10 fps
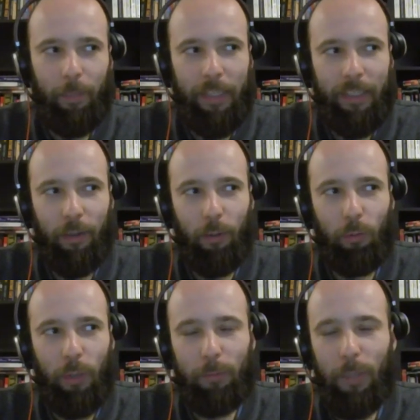but
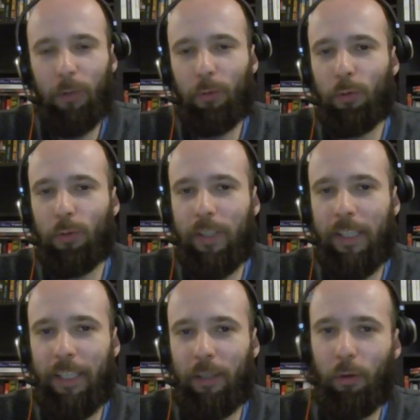when do you
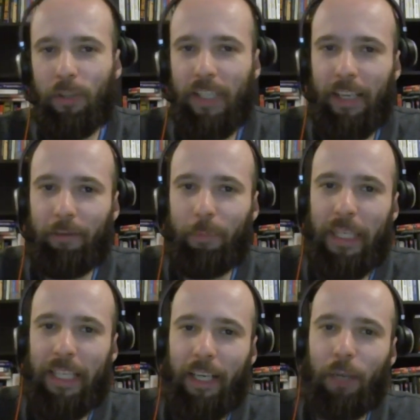see yourself
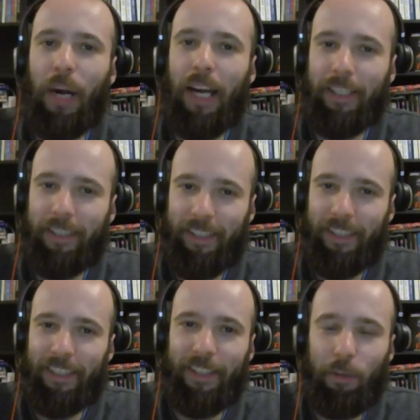being ranked
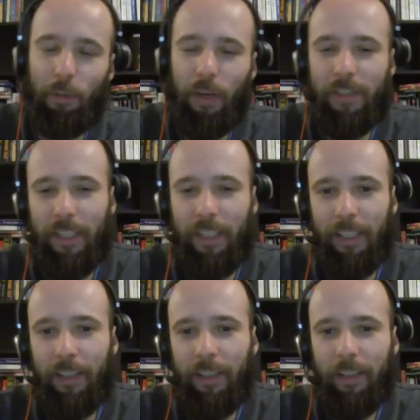in the
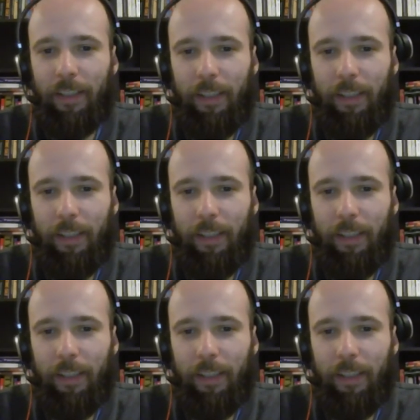UFC?